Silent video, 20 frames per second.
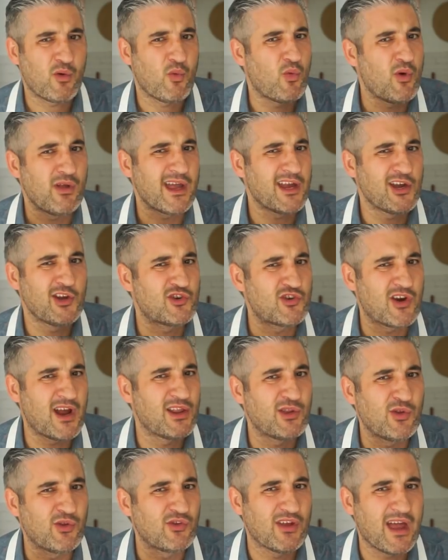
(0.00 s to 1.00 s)
what are you
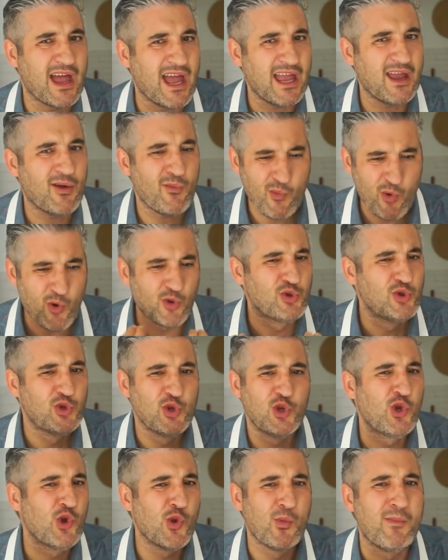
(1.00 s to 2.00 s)
trying to say? What
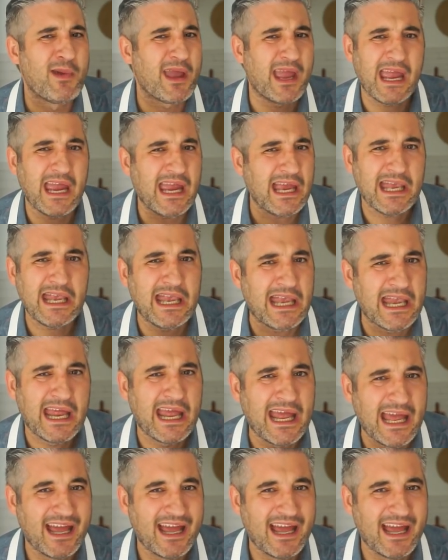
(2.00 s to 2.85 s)
do you mean?